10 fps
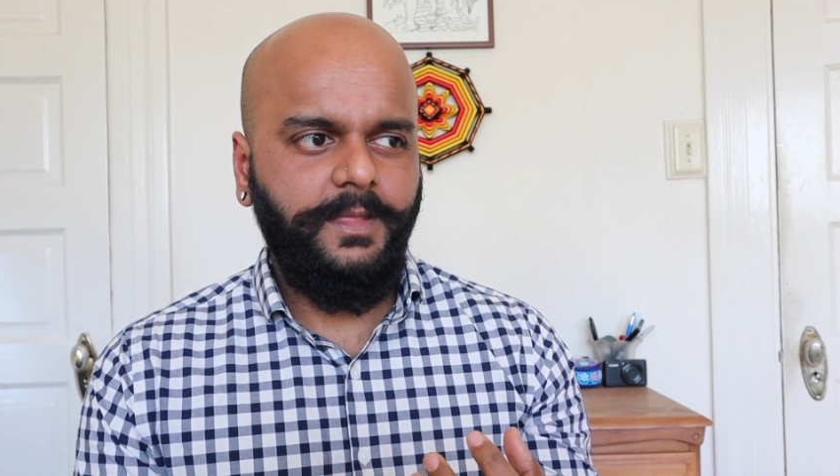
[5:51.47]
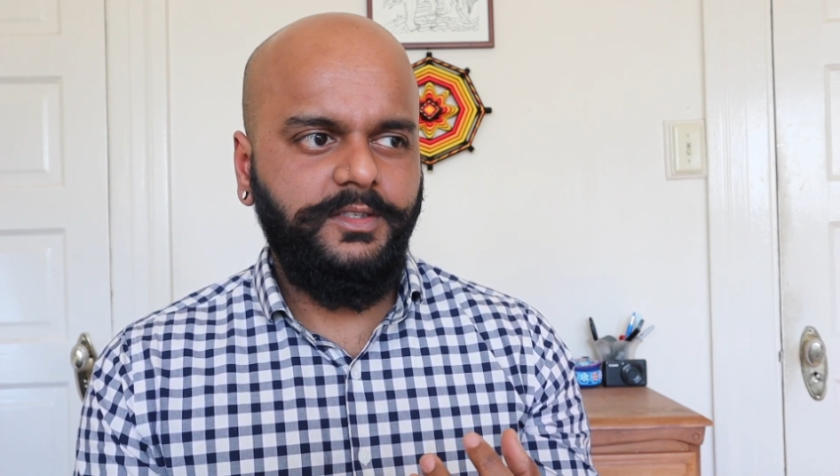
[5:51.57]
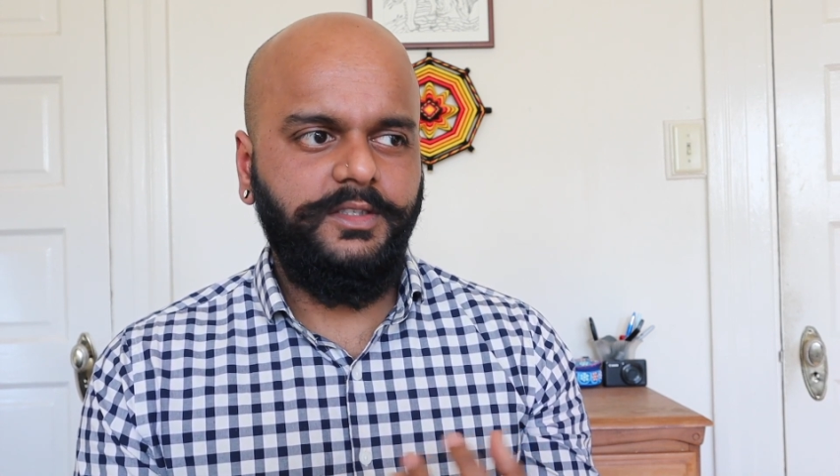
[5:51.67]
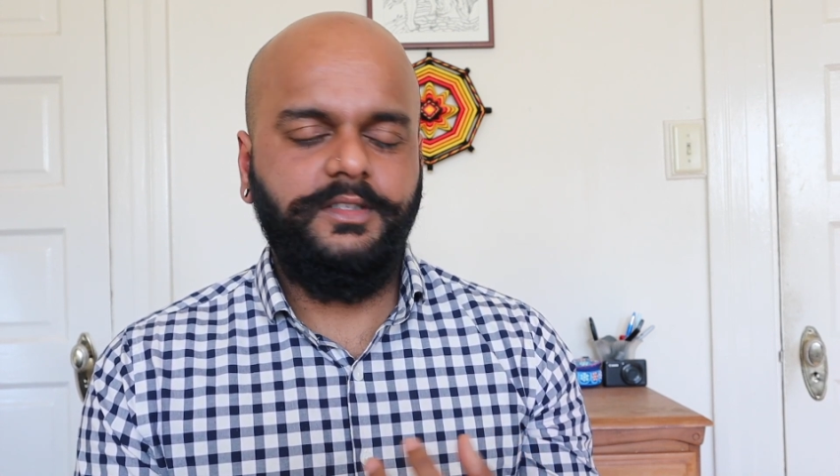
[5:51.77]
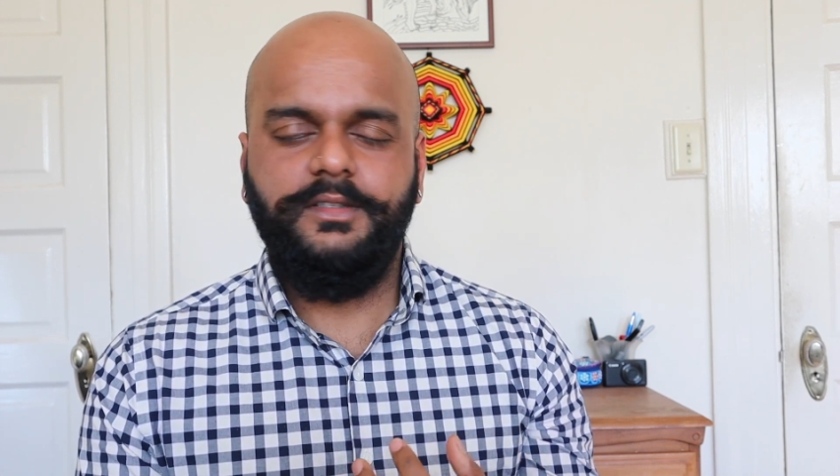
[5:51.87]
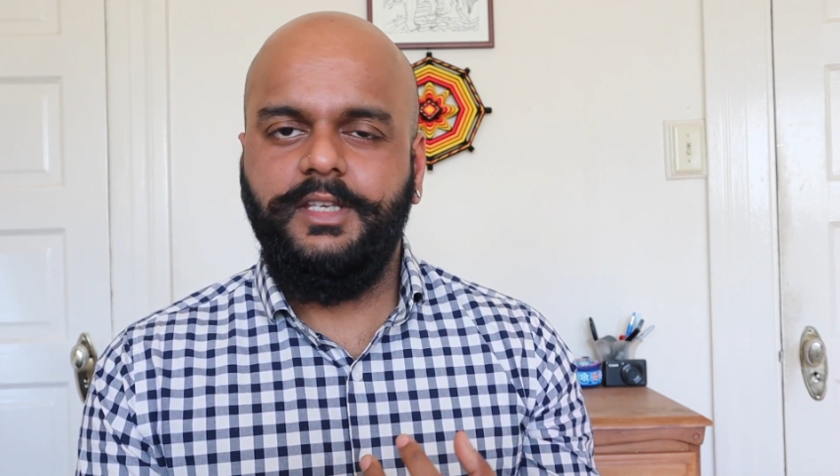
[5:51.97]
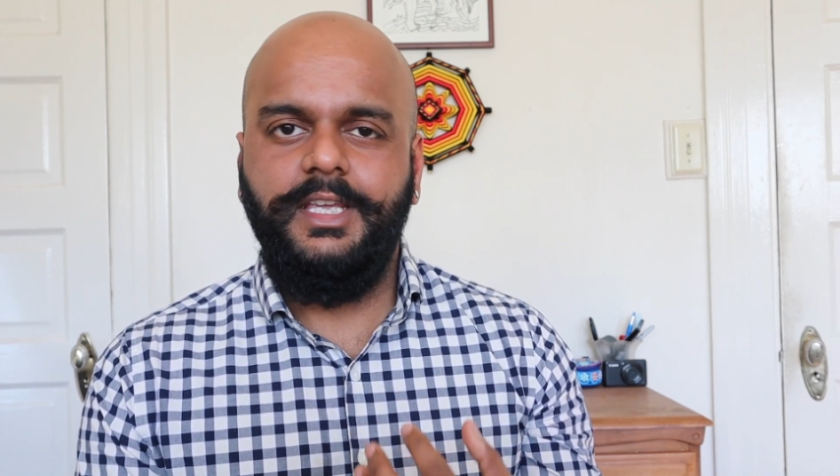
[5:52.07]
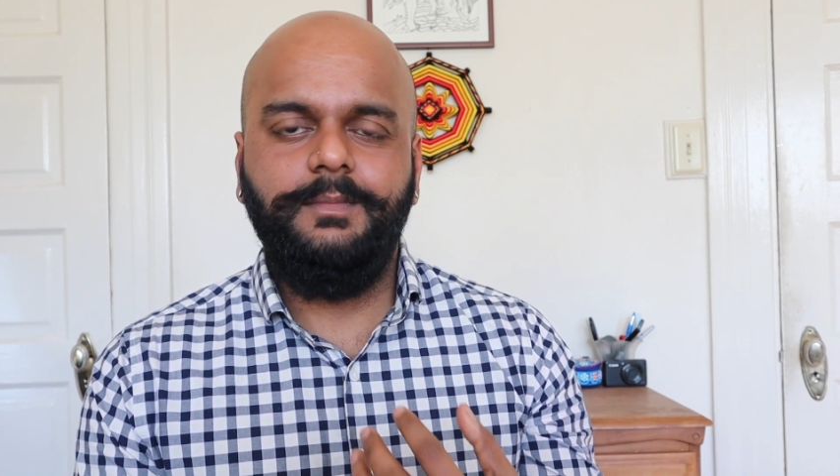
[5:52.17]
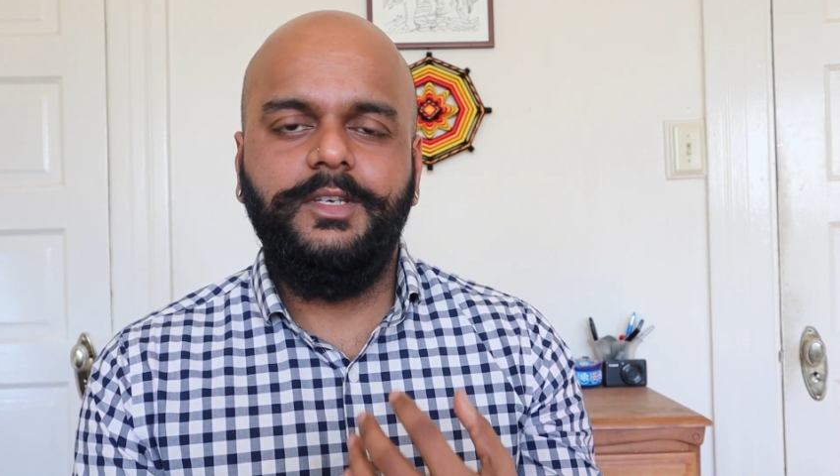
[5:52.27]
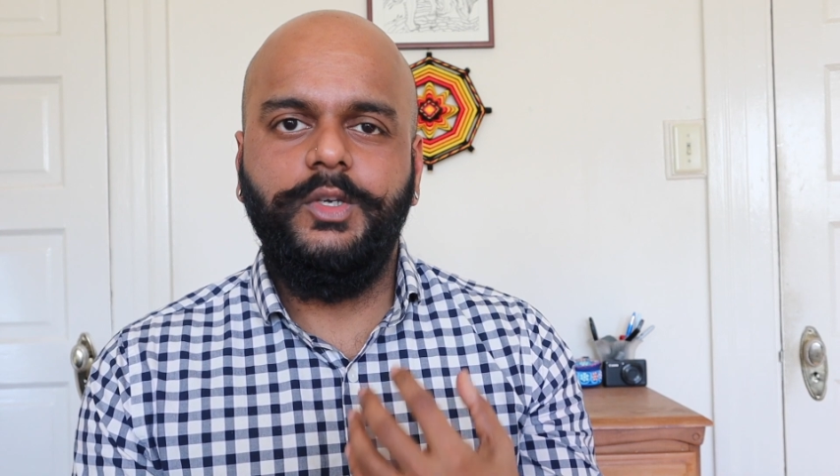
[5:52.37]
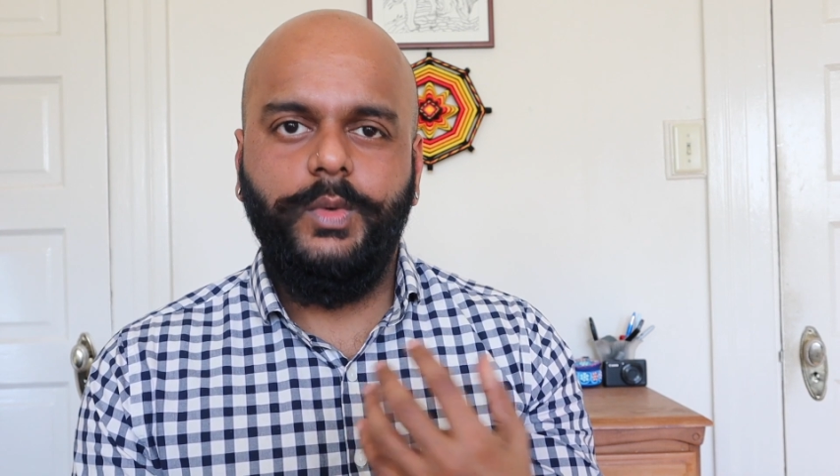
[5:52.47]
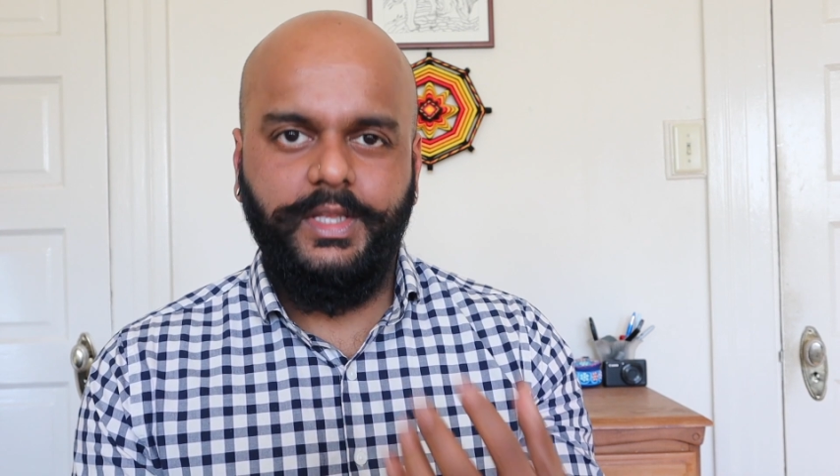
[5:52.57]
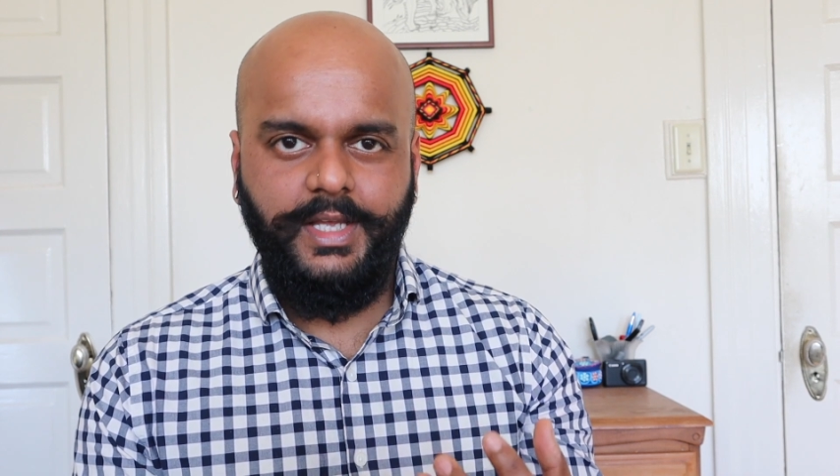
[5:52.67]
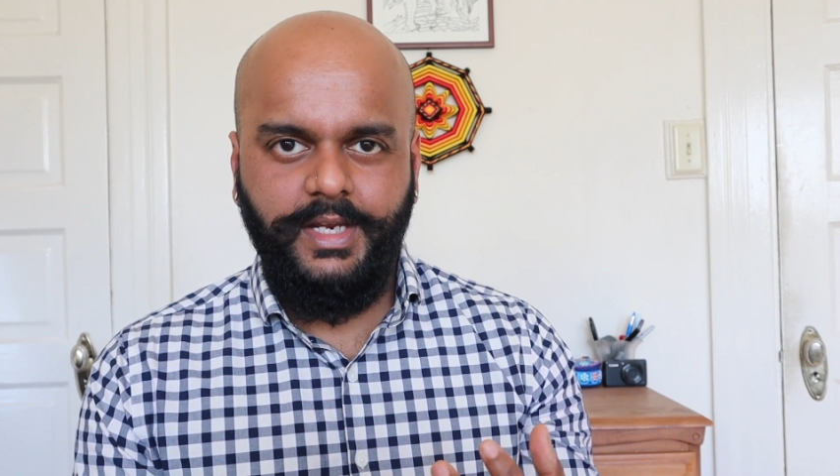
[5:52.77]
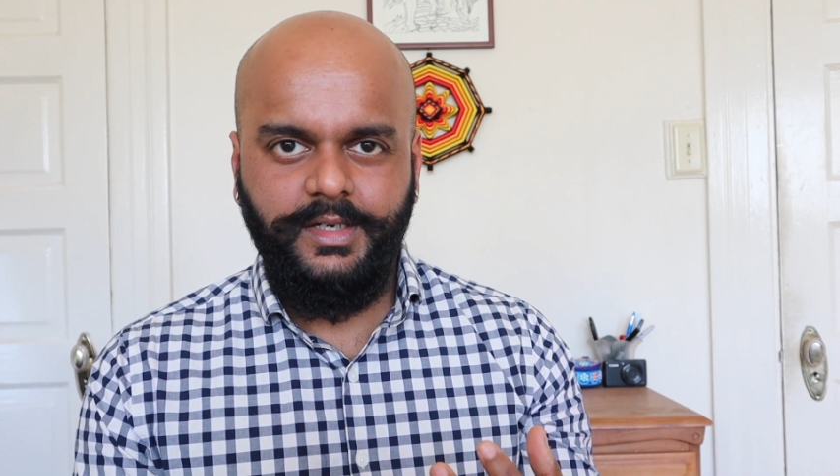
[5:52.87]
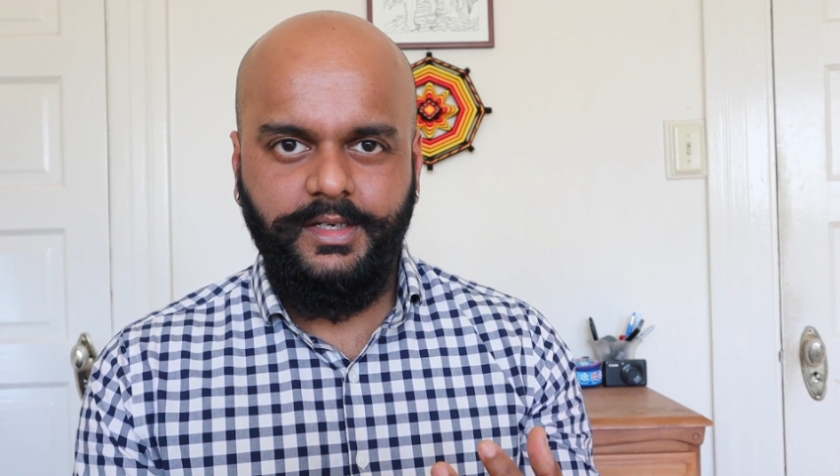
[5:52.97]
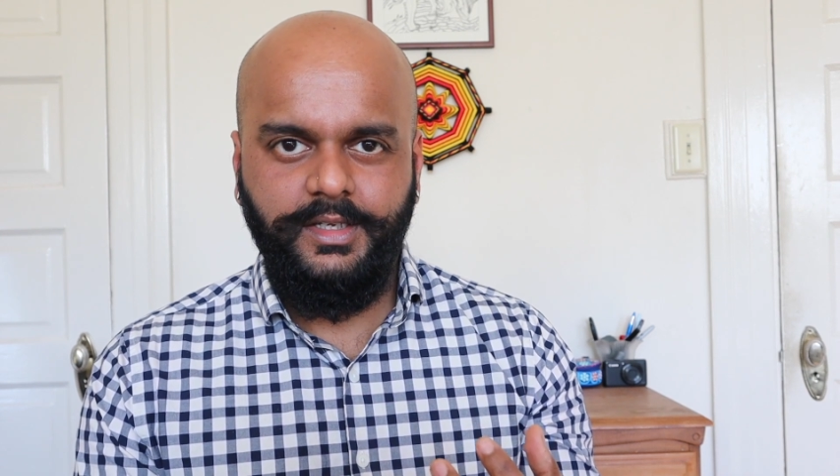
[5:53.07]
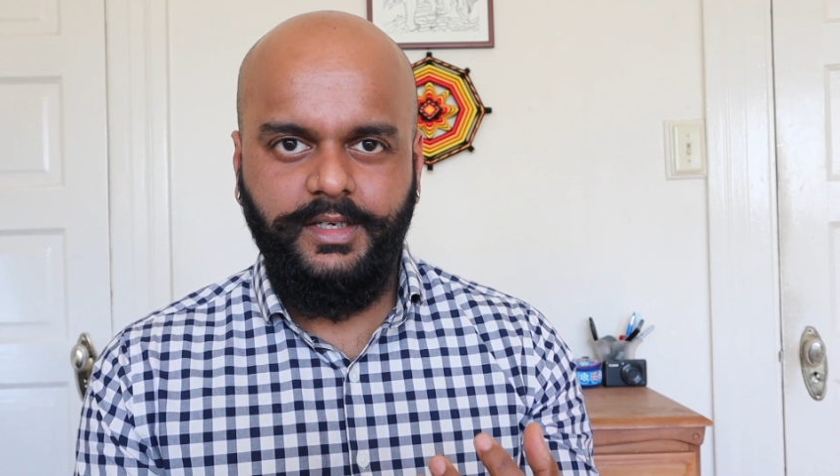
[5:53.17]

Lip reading: just keep doing that.